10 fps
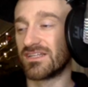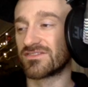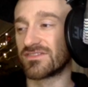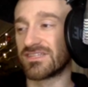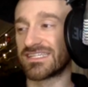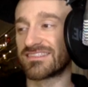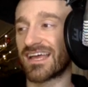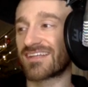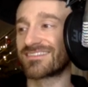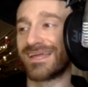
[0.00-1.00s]
So the
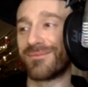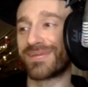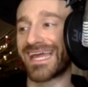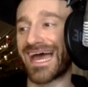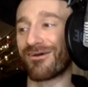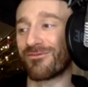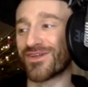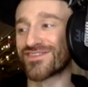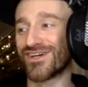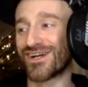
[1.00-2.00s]
exact same cat
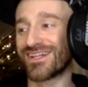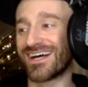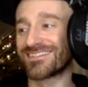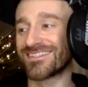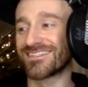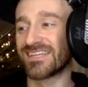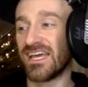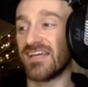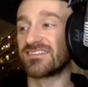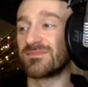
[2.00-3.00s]
with sunglasses.
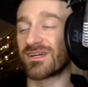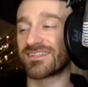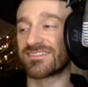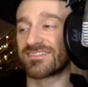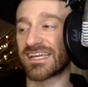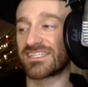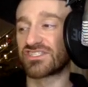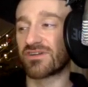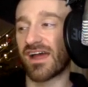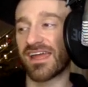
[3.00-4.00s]
Seemed like its second
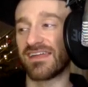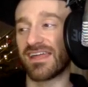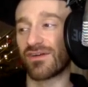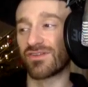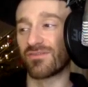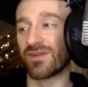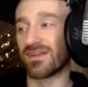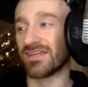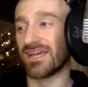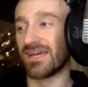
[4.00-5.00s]
try, I nailed it right
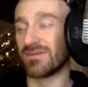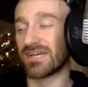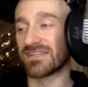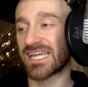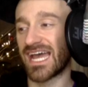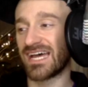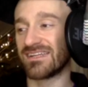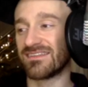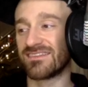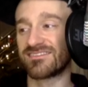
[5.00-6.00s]
on the head. We got the cat,
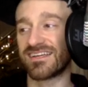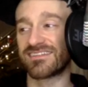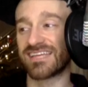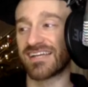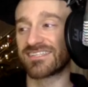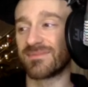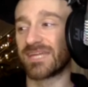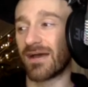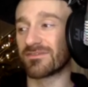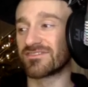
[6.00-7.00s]
exact same
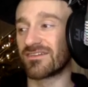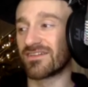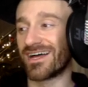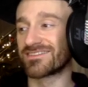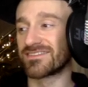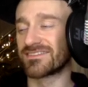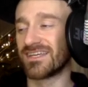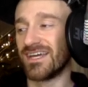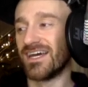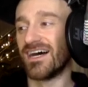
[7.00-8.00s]
cat with sunglasses.
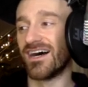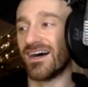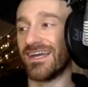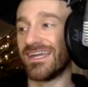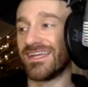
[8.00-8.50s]
Look